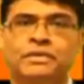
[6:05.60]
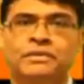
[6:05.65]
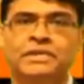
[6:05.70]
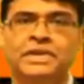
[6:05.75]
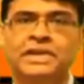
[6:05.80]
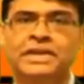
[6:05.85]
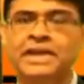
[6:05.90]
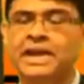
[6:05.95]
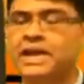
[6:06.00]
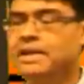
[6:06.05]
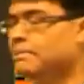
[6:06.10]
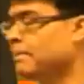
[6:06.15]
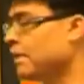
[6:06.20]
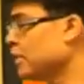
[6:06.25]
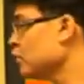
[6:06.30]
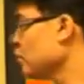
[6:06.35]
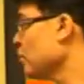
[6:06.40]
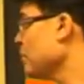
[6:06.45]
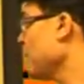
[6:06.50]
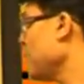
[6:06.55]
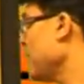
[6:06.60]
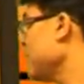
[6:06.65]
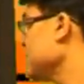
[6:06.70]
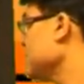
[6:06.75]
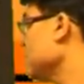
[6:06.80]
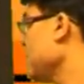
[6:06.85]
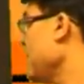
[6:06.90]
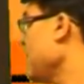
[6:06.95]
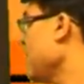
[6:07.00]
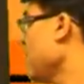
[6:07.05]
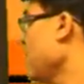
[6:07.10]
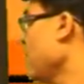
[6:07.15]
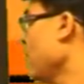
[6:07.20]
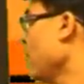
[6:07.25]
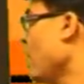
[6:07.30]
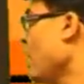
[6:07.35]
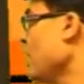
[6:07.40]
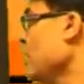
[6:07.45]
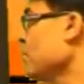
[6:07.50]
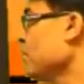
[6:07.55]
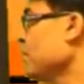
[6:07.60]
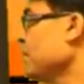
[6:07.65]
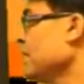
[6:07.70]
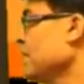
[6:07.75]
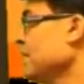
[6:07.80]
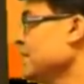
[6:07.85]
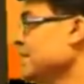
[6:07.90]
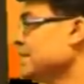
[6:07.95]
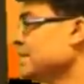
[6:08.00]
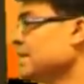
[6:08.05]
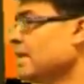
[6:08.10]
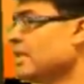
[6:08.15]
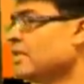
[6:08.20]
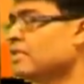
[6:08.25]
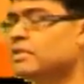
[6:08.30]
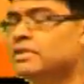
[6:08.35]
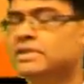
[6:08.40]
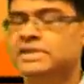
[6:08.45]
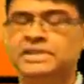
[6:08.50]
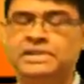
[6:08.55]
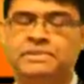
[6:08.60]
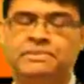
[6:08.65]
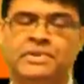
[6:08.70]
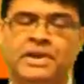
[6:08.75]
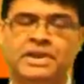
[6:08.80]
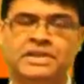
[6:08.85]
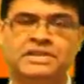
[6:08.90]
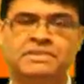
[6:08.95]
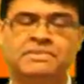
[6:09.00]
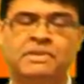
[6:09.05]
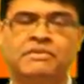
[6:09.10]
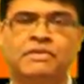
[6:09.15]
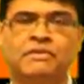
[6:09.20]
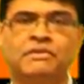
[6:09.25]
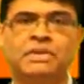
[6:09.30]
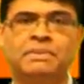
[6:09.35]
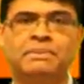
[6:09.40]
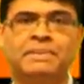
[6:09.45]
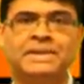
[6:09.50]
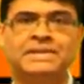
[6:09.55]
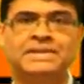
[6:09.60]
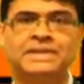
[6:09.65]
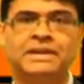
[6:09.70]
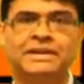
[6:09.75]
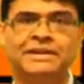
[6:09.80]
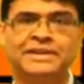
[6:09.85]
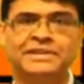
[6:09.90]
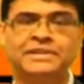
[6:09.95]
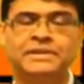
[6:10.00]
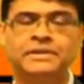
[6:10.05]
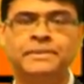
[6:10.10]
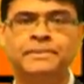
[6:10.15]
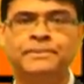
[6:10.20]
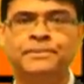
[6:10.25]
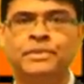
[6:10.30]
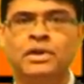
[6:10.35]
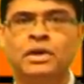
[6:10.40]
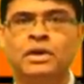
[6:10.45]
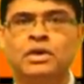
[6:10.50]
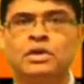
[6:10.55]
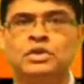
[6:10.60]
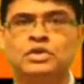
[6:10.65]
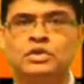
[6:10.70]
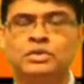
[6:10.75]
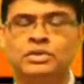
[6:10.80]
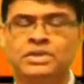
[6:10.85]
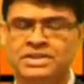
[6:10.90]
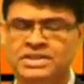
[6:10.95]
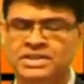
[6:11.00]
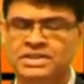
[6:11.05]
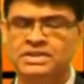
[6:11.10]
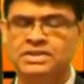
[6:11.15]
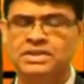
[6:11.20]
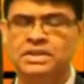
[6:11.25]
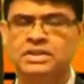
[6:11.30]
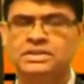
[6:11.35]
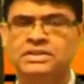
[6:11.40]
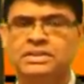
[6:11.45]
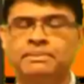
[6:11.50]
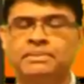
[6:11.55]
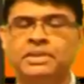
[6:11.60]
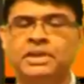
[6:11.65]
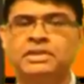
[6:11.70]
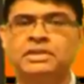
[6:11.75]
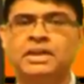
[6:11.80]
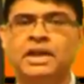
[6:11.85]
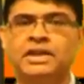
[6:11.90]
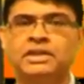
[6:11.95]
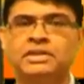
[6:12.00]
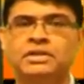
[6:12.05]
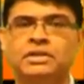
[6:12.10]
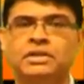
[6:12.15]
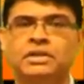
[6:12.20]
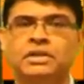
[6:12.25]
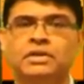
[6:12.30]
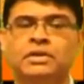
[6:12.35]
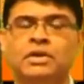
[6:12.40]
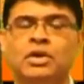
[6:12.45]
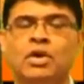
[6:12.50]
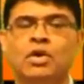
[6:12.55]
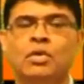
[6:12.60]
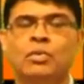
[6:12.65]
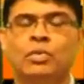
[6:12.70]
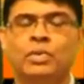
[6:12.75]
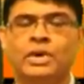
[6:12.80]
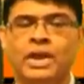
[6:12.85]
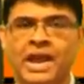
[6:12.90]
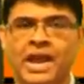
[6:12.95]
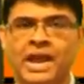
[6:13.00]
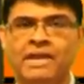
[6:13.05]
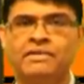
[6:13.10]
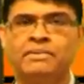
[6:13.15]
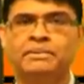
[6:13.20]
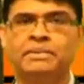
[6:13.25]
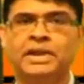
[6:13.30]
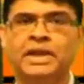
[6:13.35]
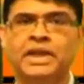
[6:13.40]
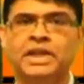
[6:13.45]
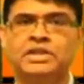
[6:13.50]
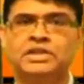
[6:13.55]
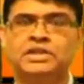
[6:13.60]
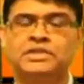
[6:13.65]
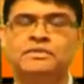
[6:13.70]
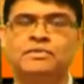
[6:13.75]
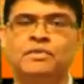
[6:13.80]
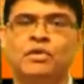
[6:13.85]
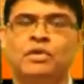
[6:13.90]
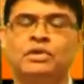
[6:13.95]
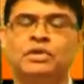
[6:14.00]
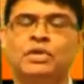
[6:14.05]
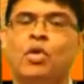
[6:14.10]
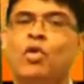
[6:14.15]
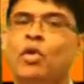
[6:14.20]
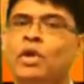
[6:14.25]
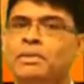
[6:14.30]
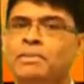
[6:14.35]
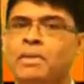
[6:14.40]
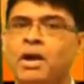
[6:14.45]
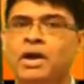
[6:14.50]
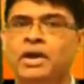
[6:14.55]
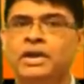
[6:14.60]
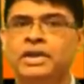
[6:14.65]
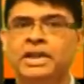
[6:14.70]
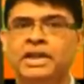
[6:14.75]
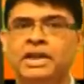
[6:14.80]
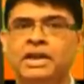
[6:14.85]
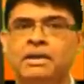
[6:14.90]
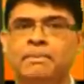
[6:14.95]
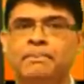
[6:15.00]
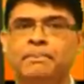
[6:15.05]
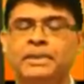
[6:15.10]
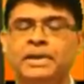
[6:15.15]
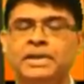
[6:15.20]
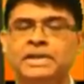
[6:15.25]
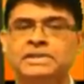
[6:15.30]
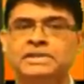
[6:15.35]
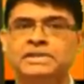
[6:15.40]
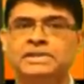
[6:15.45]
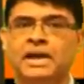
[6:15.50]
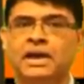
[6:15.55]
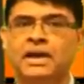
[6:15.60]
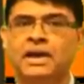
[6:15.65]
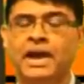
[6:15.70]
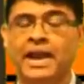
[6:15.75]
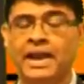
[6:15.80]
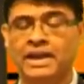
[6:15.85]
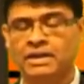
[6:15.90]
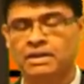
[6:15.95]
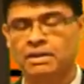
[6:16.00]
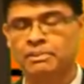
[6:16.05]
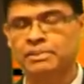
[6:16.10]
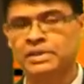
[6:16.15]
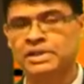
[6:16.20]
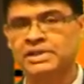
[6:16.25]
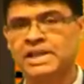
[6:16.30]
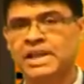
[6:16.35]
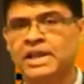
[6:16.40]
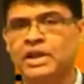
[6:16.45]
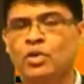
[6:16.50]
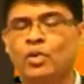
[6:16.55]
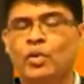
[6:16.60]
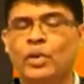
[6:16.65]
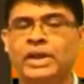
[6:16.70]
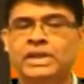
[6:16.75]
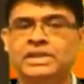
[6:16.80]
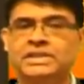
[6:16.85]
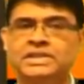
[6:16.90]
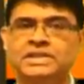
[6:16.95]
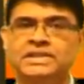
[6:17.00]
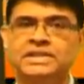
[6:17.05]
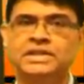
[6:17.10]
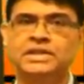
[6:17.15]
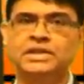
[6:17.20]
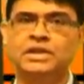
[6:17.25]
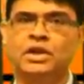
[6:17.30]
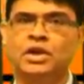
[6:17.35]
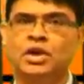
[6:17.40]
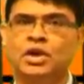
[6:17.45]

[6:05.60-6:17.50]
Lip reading: the weekend. Petrol price by 1 rupee a litre and diesel prices by 50 paise a litre. So this is something that would have implications for the oil marketing companies and companies like ONGC.